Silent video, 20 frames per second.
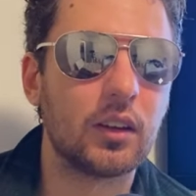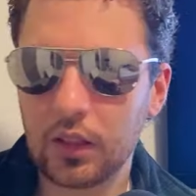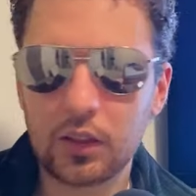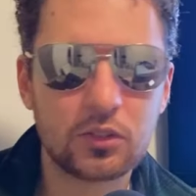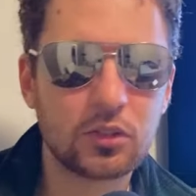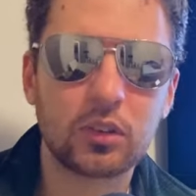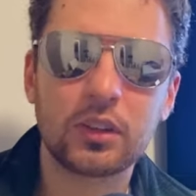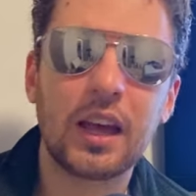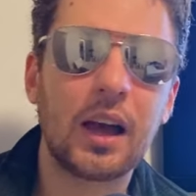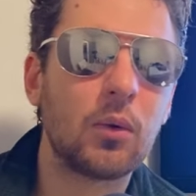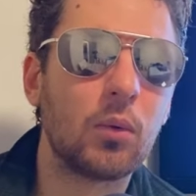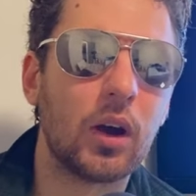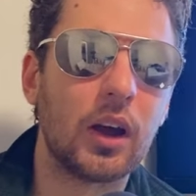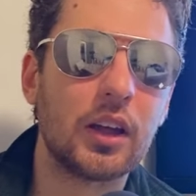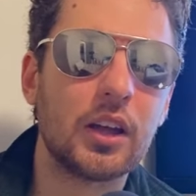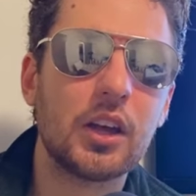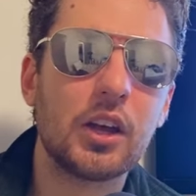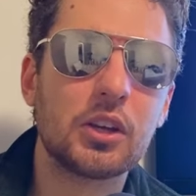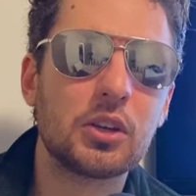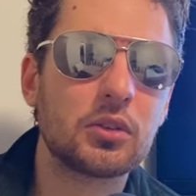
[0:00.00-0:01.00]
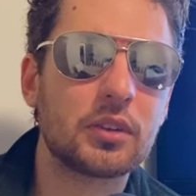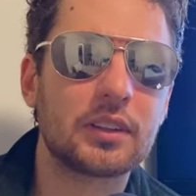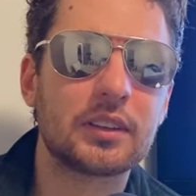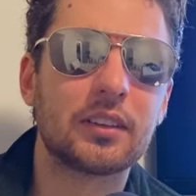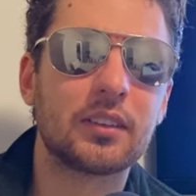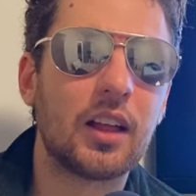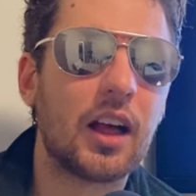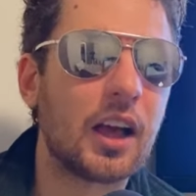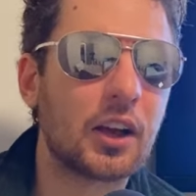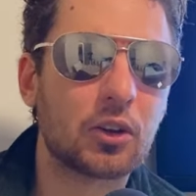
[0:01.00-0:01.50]
So now what? You think the
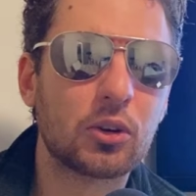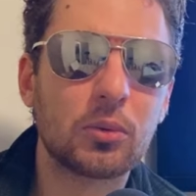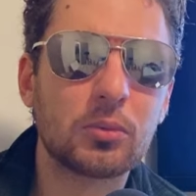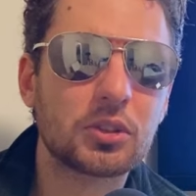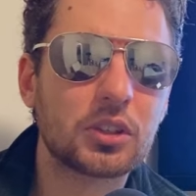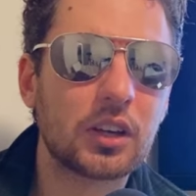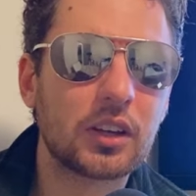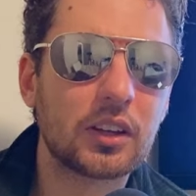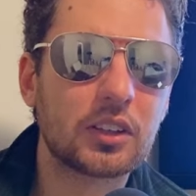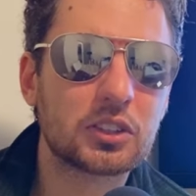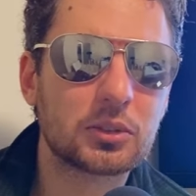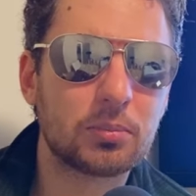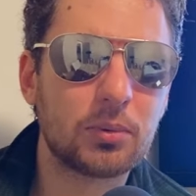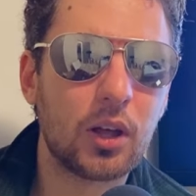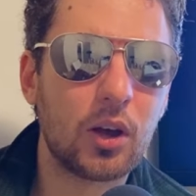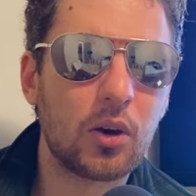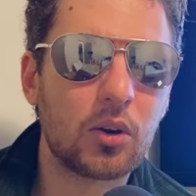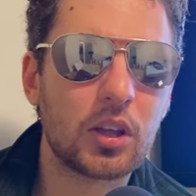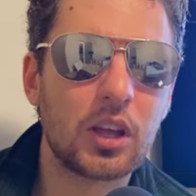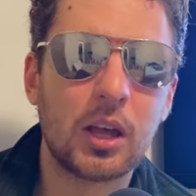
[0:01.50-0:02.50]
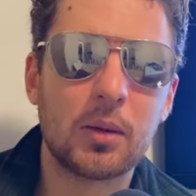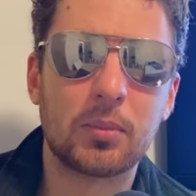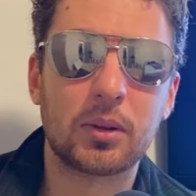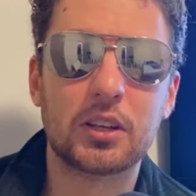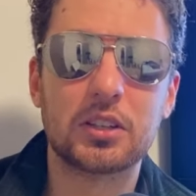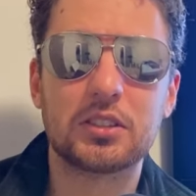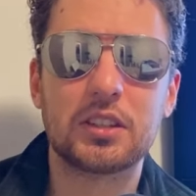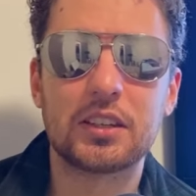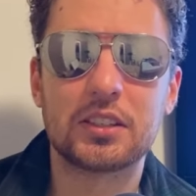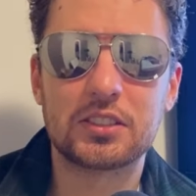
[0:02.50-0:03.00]
locker room's going to explode
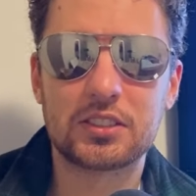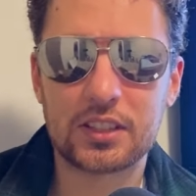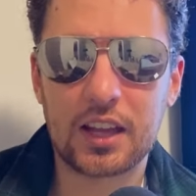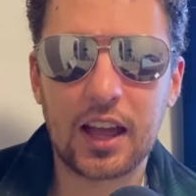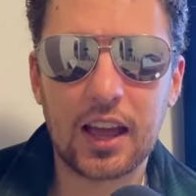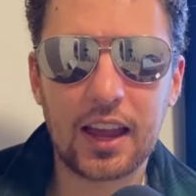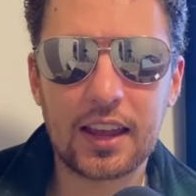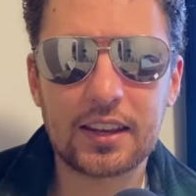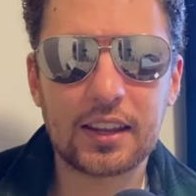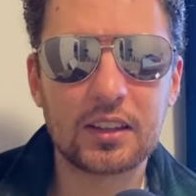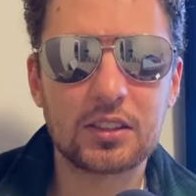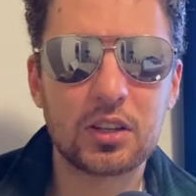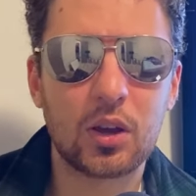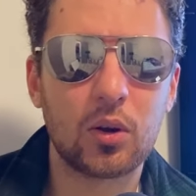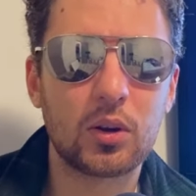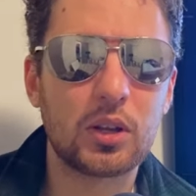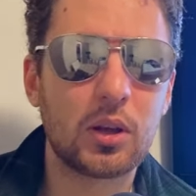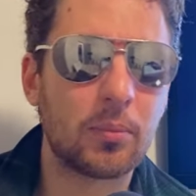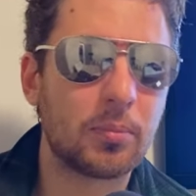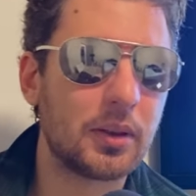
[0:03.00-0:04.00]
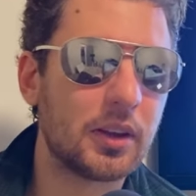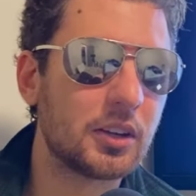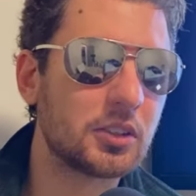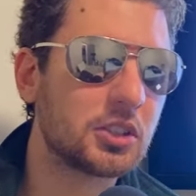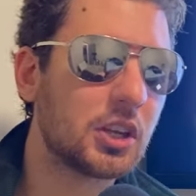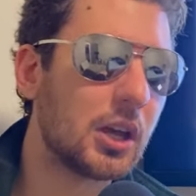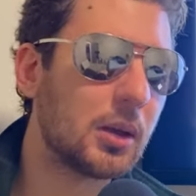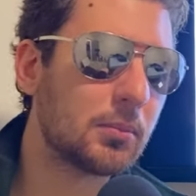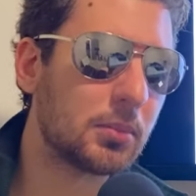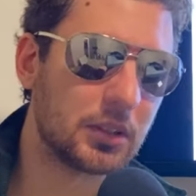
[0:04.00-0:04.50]
because they signed Antonio Pierce
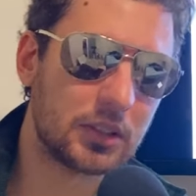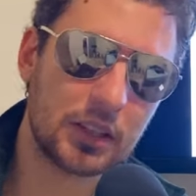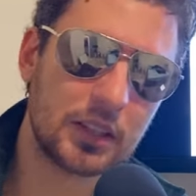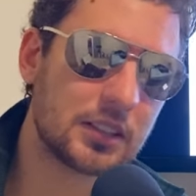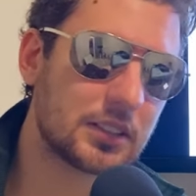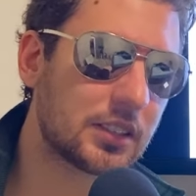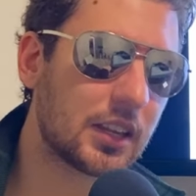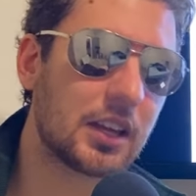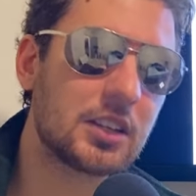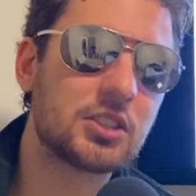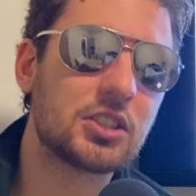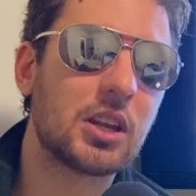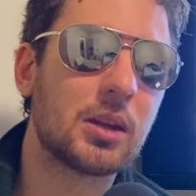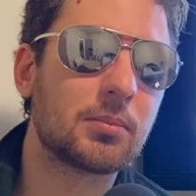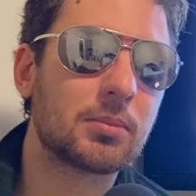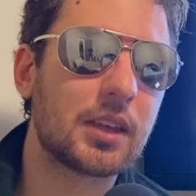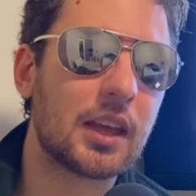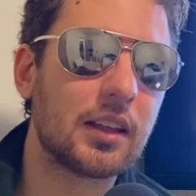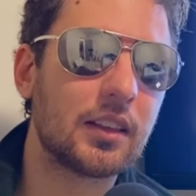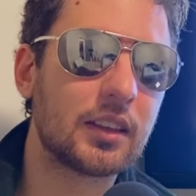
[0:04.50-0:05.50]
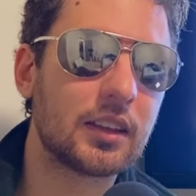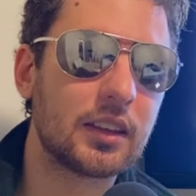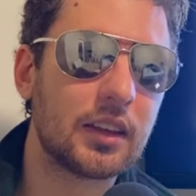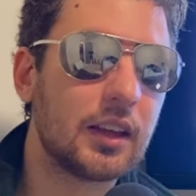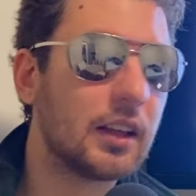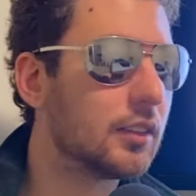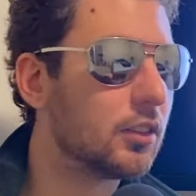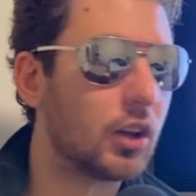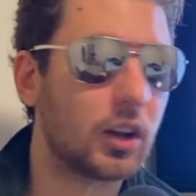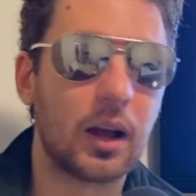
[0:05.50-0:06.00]
but didn't sign Champ Kelly?
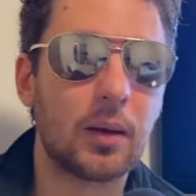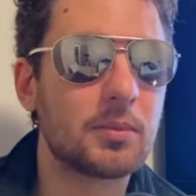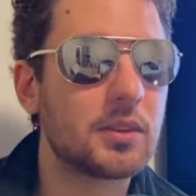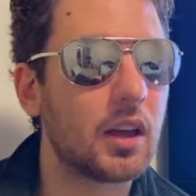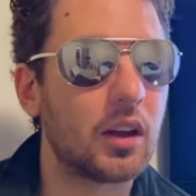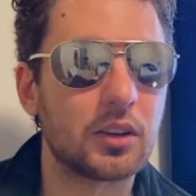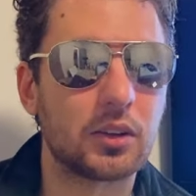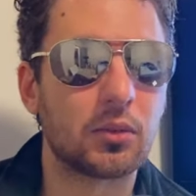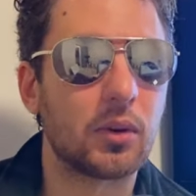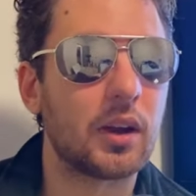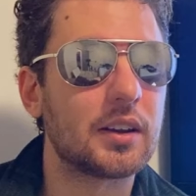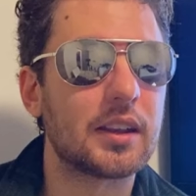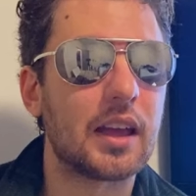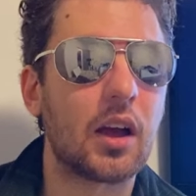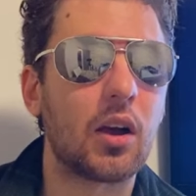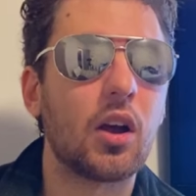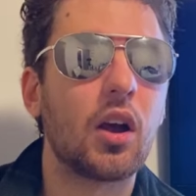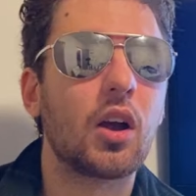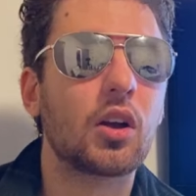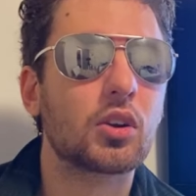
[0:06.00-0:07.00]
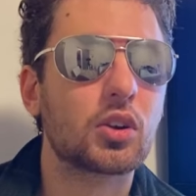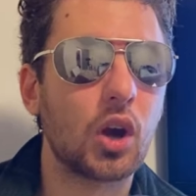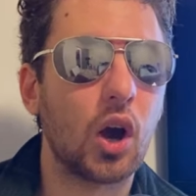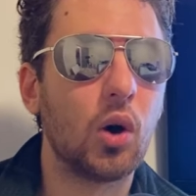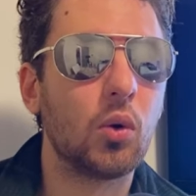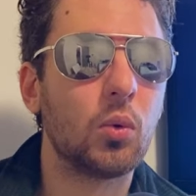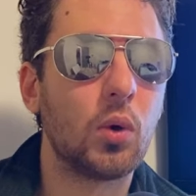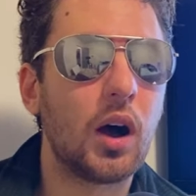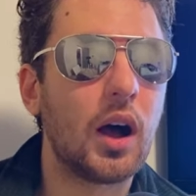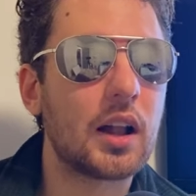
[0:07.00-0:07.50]
Look, I'm telling you now,
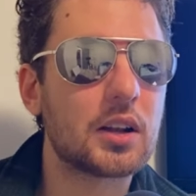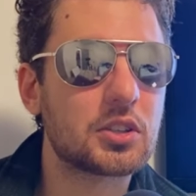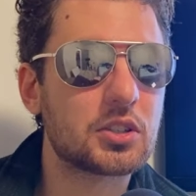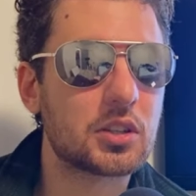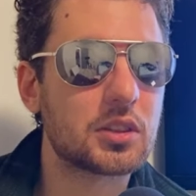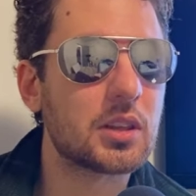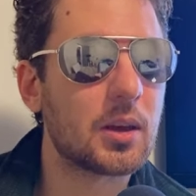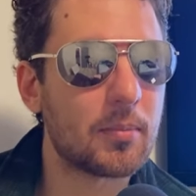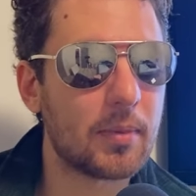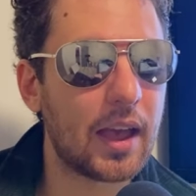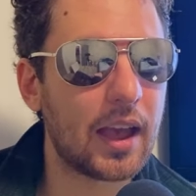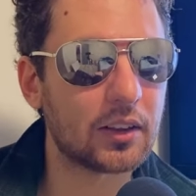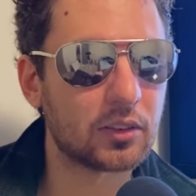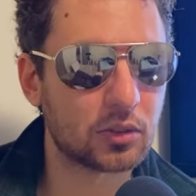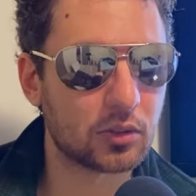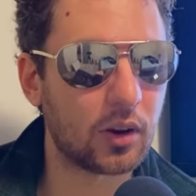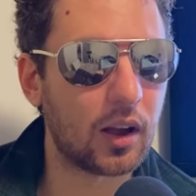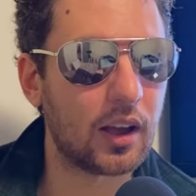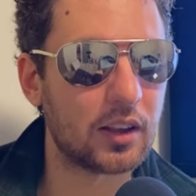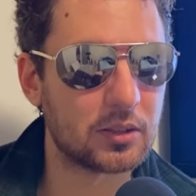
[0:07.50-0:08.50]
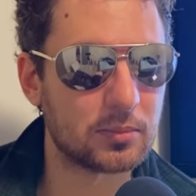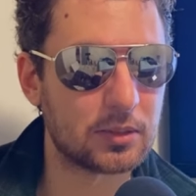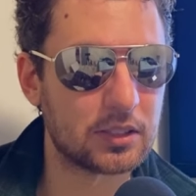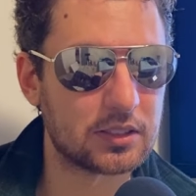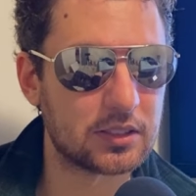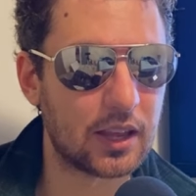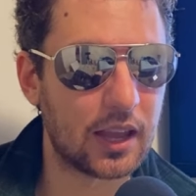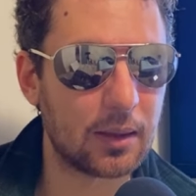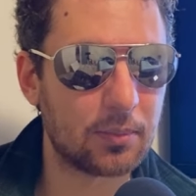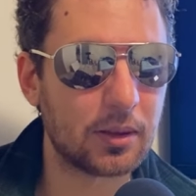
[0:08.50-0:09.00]
go watch the Maxx Crosby
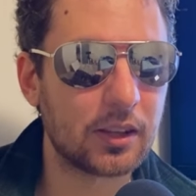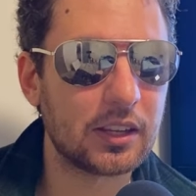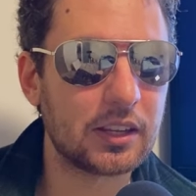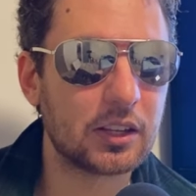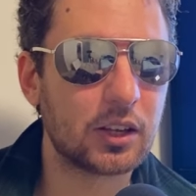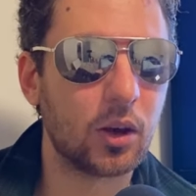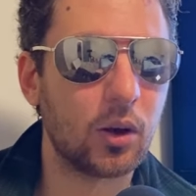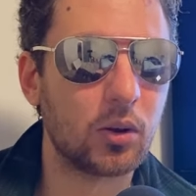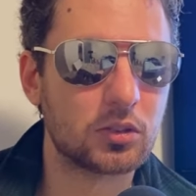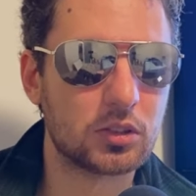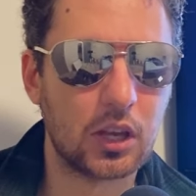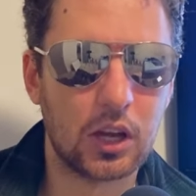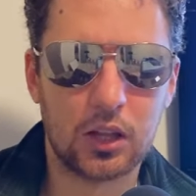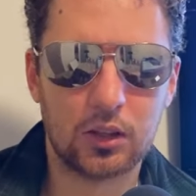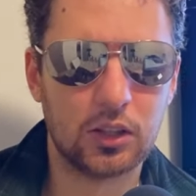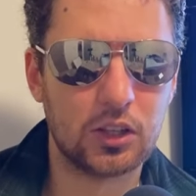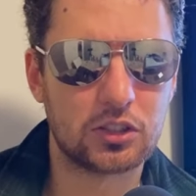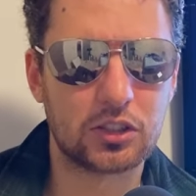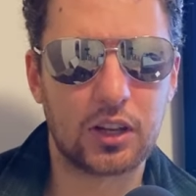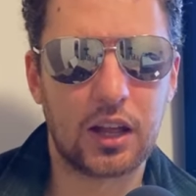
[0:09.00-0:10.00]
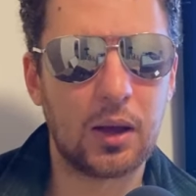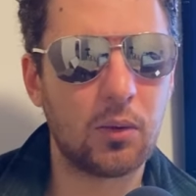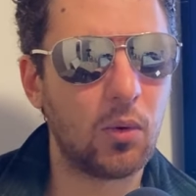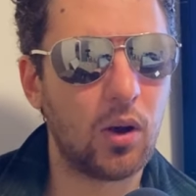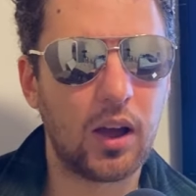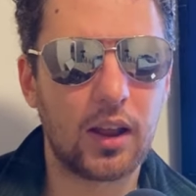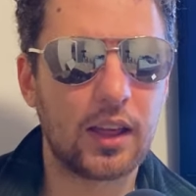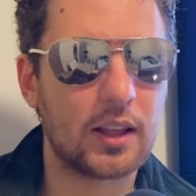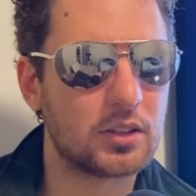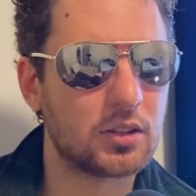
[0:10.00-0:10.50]
tape. He goes, listen, I
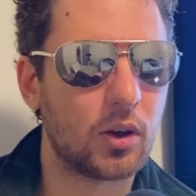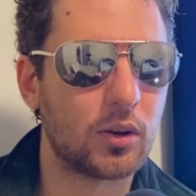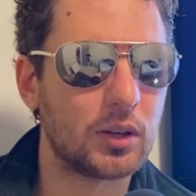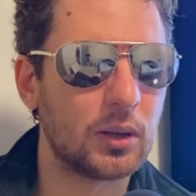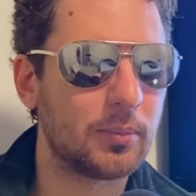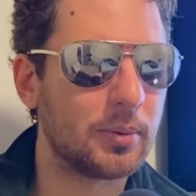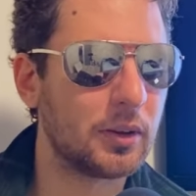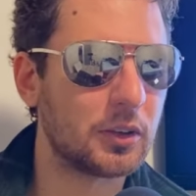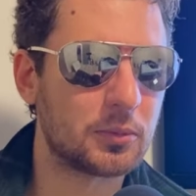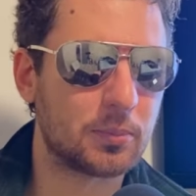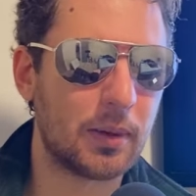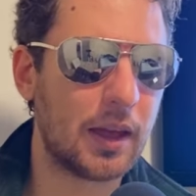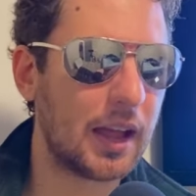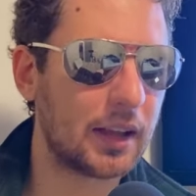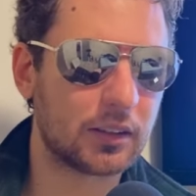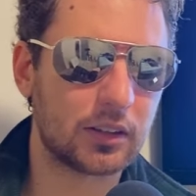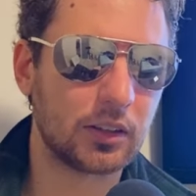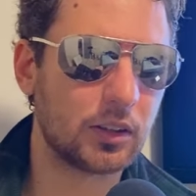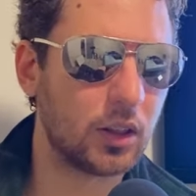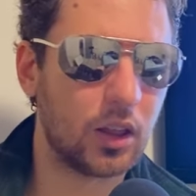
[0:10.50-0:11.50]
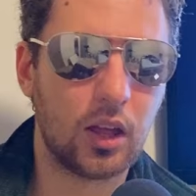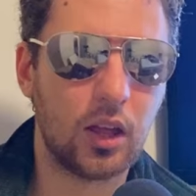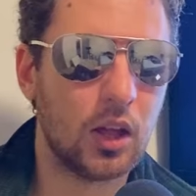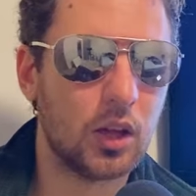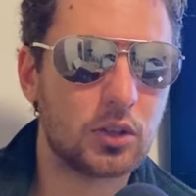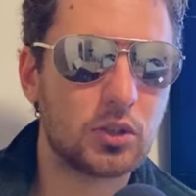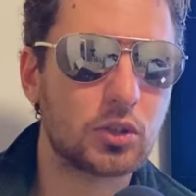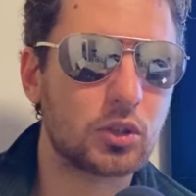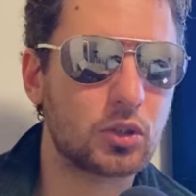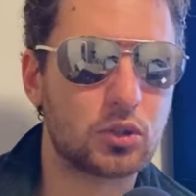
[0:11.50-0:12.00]
want Antonio Pierce back. Uh,
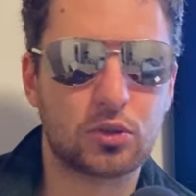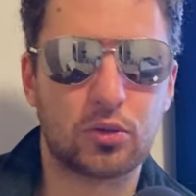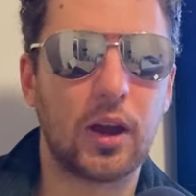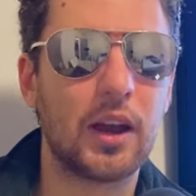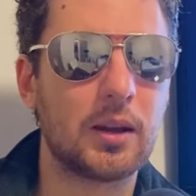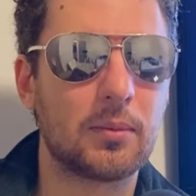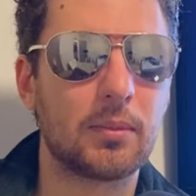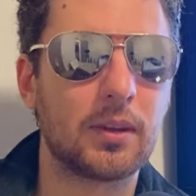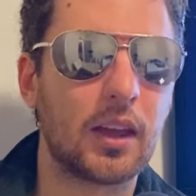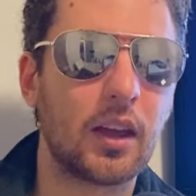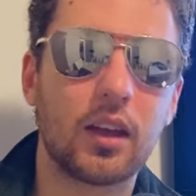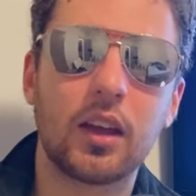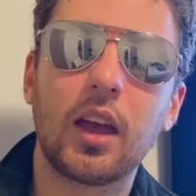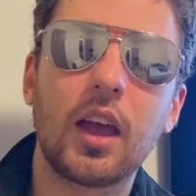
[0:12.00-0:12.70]
you could trade me.